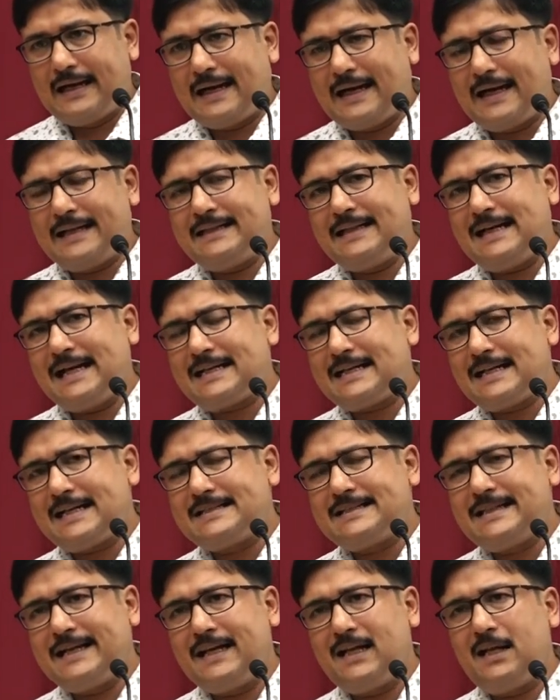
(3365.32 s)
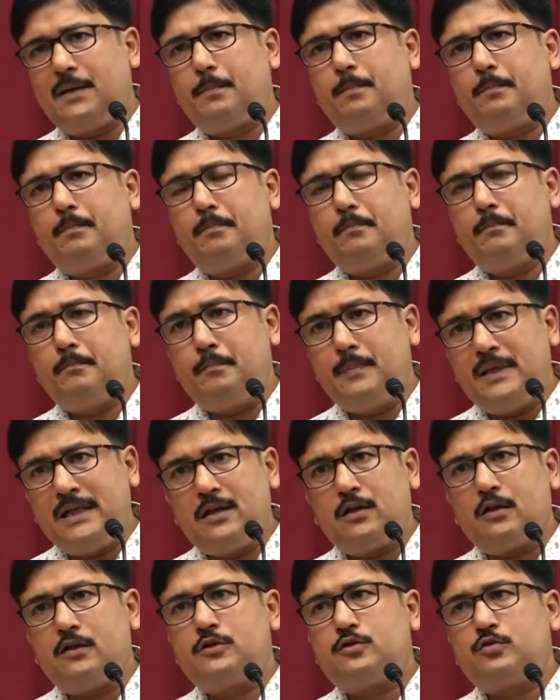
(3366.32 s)
and that has helped
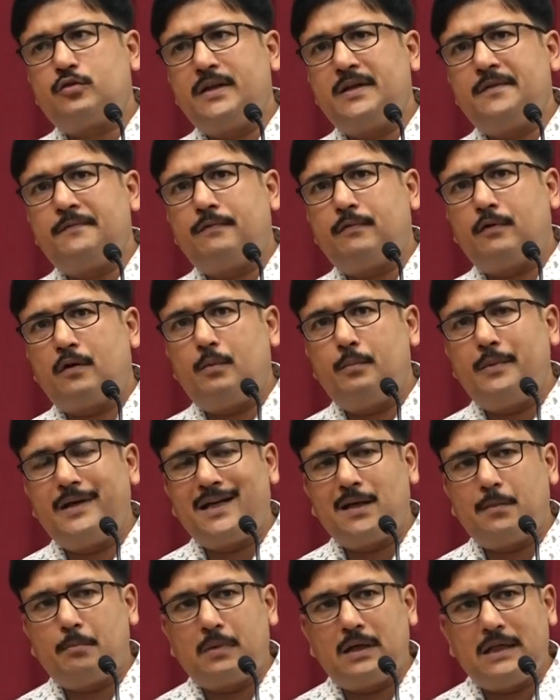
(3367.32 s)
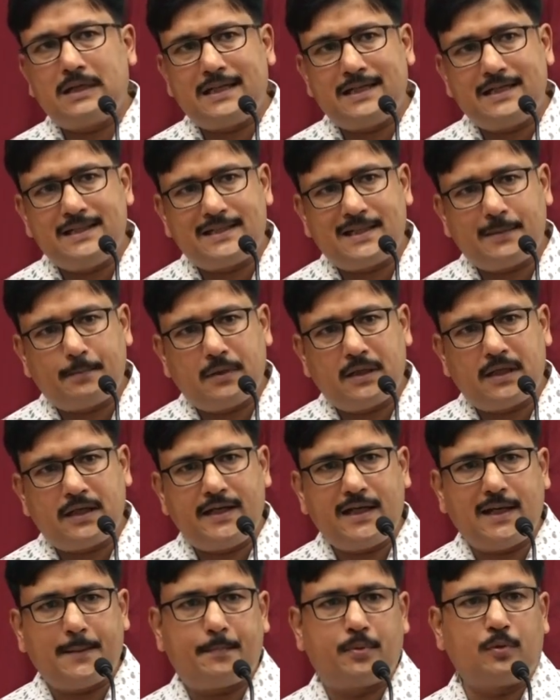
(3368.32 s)
me also in forming a
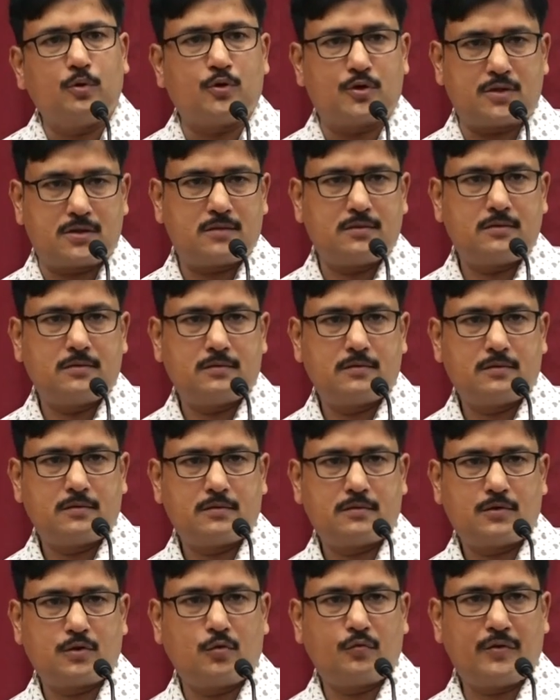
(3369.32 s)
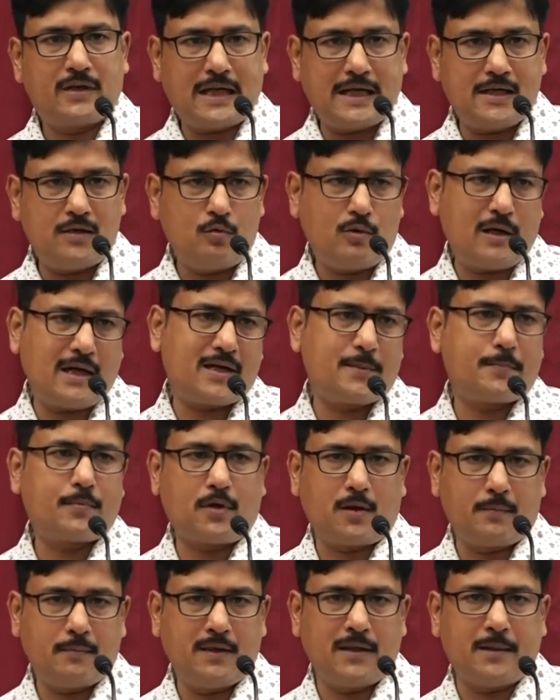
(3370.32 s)
multidisciplinary approach. So when I look at a
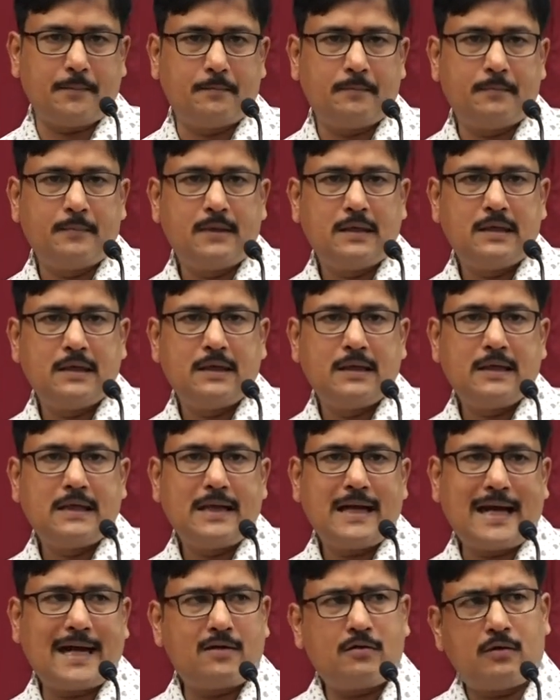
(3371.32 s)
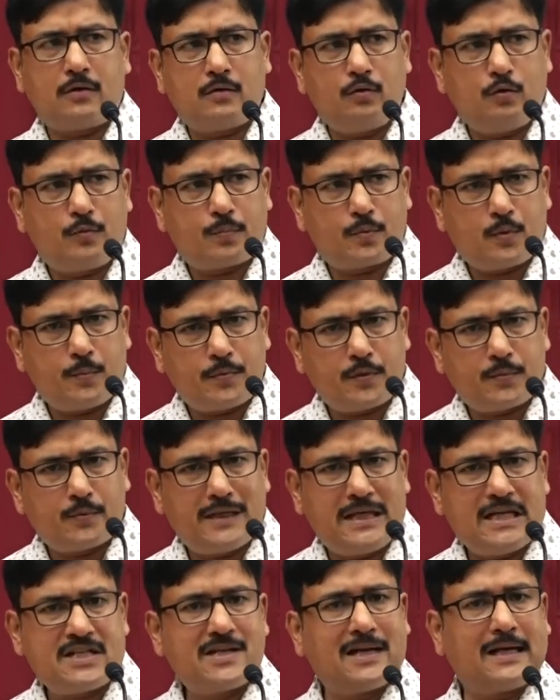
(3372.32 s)
problem, I don't look from, from
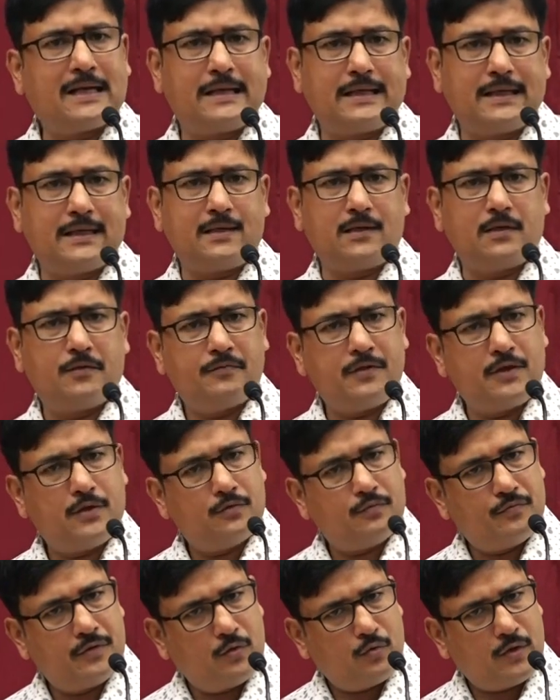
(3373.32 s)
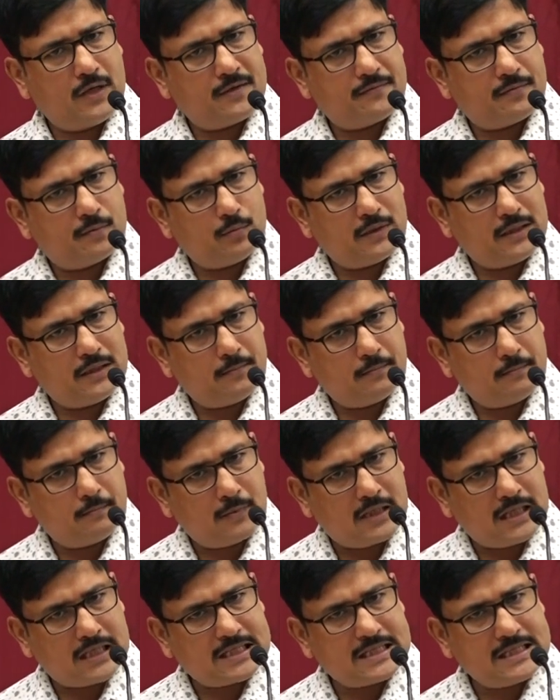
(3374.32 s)
the H R angle. No? We, we look at from the
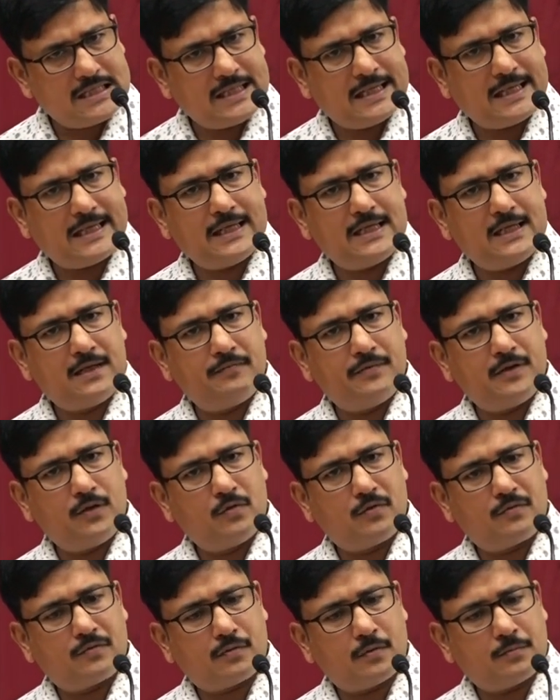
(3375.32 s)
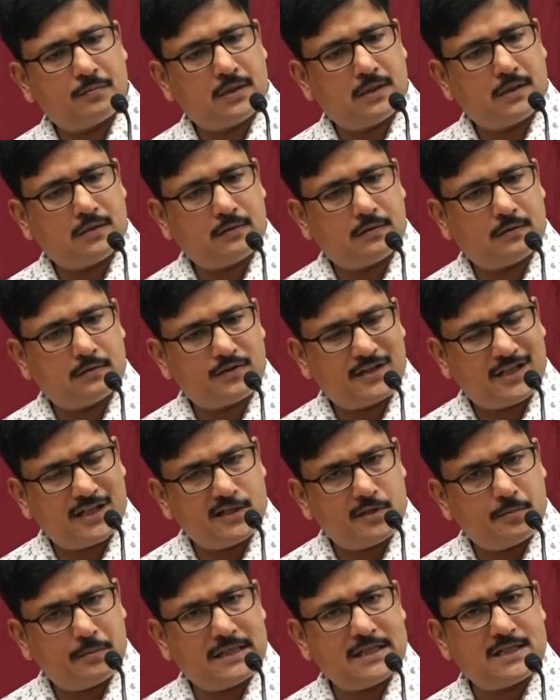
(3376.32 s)
marketing angle, we look from the
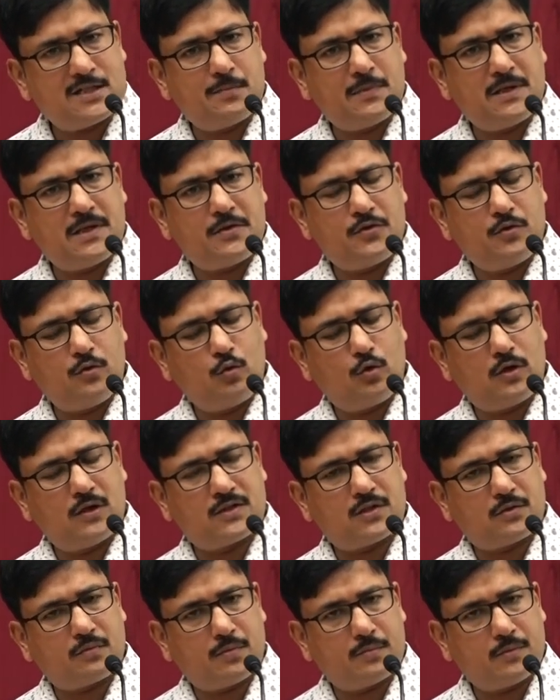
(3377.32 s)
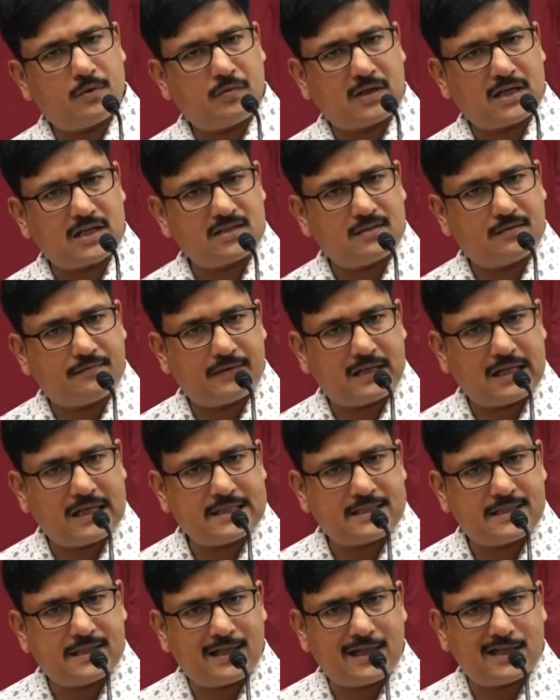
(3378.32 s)
change management, you look also from the what are the
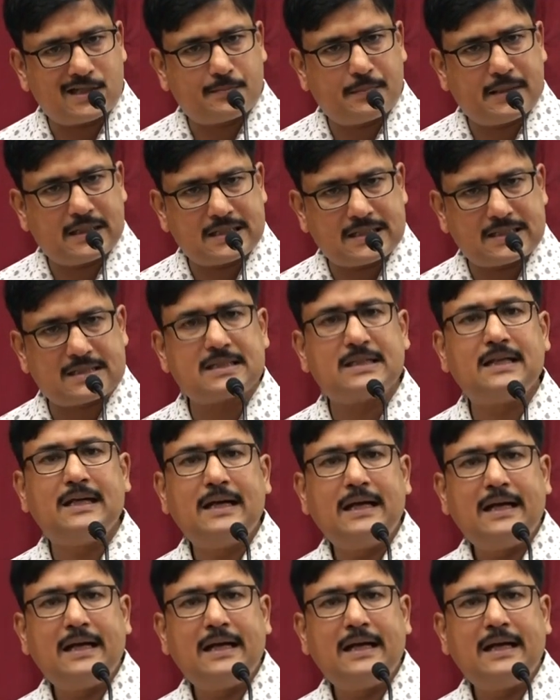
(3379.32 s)
financial aspects,